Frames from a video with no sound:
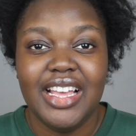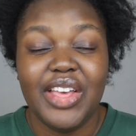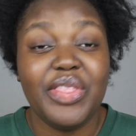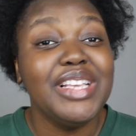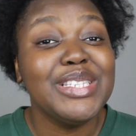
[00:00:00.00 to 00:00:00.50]

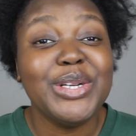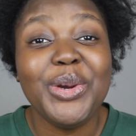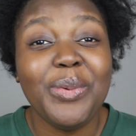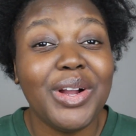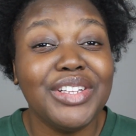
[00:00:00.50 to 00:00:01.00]
These are
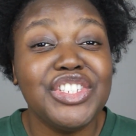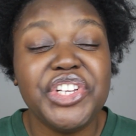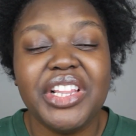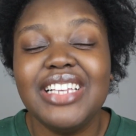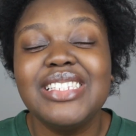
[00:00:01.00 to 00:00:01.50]
her words. She
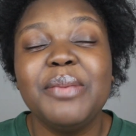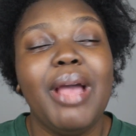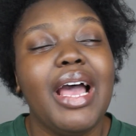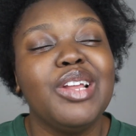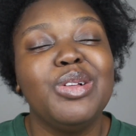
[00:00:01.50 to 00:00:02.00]
likes a
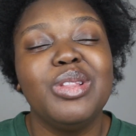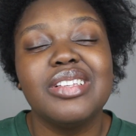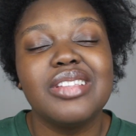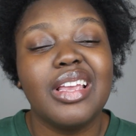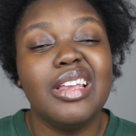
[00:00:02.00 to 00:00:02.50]
man who
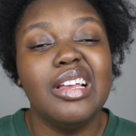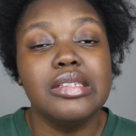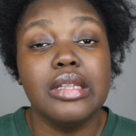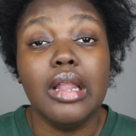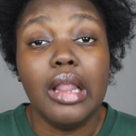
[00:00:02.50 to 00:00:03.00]
looks like he has
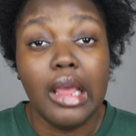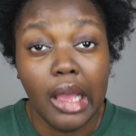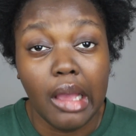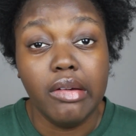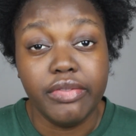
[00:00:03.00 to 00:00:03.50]

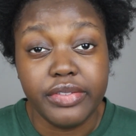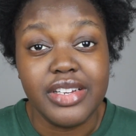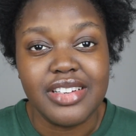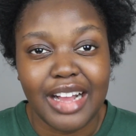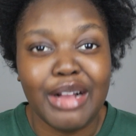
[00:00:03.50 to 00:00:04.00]

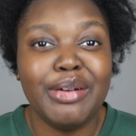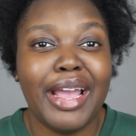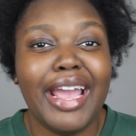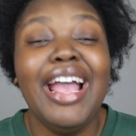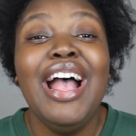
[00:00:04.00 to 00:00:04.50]
lived,
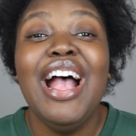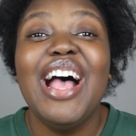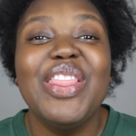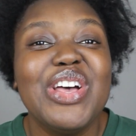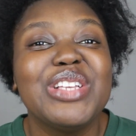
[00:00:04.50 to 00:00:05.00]
okay?
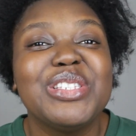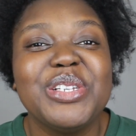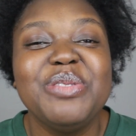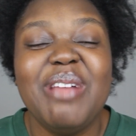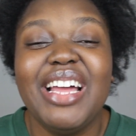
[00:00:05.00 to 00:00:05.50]
And those
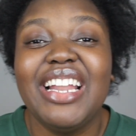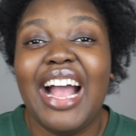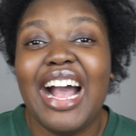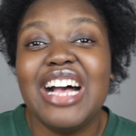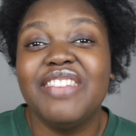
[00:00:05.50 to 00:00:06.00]
two men
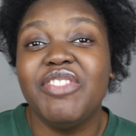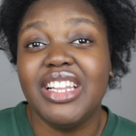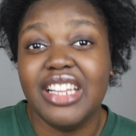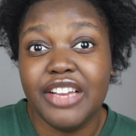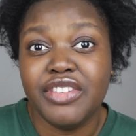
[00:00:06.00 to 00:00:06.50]
have
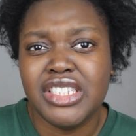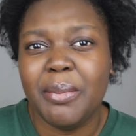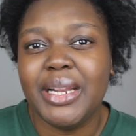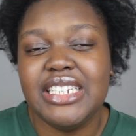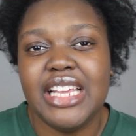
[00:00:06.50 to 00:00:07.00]
lived.
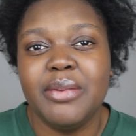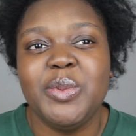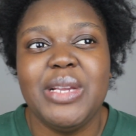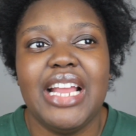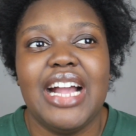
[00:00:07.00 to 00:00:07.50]
Somebody DM'd
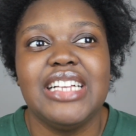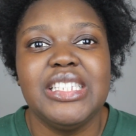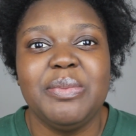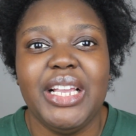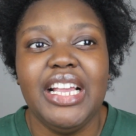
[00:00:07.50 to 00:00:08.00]
me and
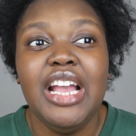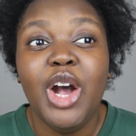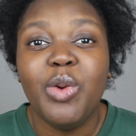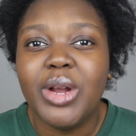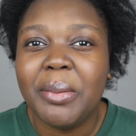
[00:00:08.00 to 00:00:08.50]
asked me,
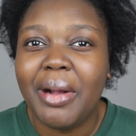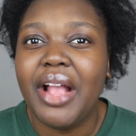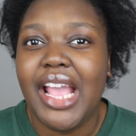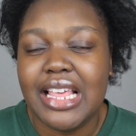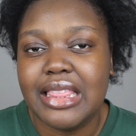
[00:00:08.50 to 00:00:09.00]
what
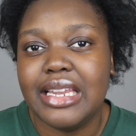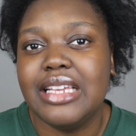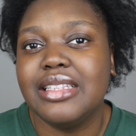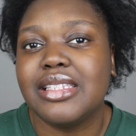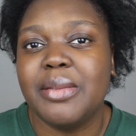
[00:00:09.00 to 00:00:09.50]
about Anthony
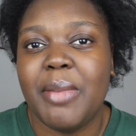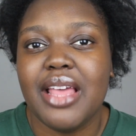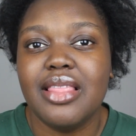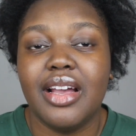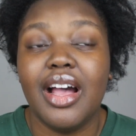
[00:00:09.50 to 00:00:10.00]
and
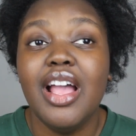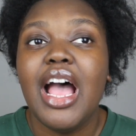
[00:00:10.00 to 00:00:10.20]
Samantha?